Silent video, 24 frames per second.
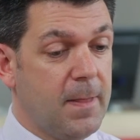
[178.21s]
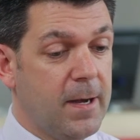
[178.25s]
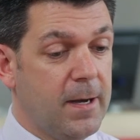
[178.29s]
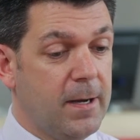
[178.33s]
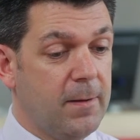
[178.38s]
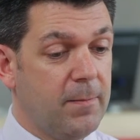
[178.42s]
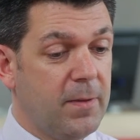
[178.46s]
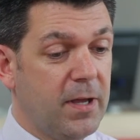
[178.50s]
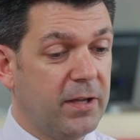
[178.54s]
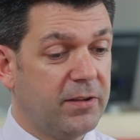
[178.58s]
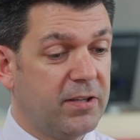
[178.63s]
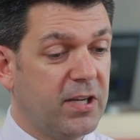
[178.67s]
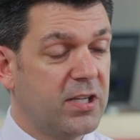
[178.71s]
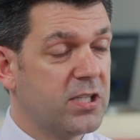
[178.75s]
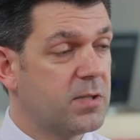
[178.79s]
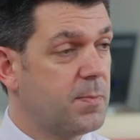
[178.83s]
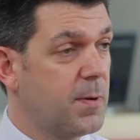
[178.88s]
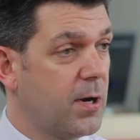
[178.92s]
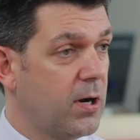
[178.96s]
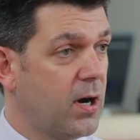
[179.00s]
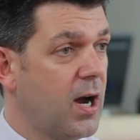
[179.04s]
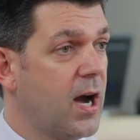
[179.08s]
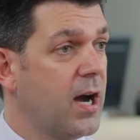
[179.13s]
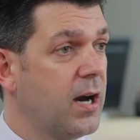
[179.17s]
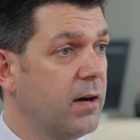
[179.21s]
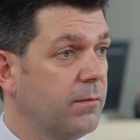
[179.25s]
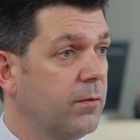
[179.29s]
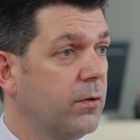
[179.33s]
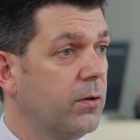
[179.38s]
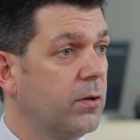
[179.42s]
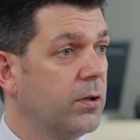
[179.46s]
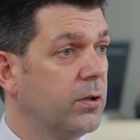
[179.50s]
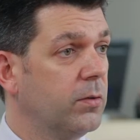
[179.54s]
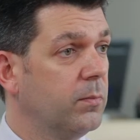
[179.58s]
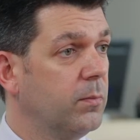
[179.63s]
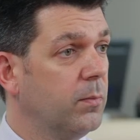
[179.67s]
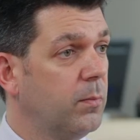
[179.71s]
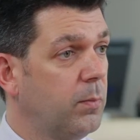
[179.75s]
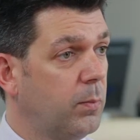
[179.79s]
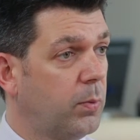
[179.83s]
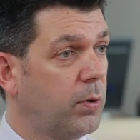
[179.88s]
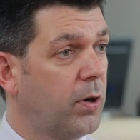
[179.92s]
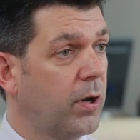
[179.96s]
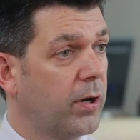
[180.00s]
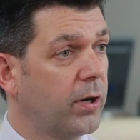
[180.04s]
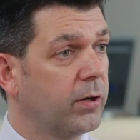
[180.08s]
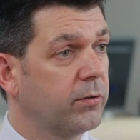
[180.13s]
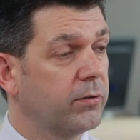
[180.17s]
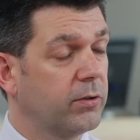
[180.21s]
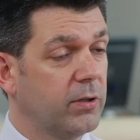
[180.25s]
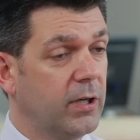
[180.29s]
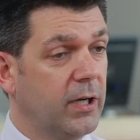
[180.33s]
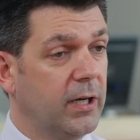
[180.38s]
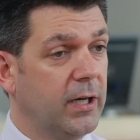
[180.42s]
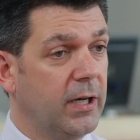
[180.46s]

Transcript: That tends to be our higher volume product,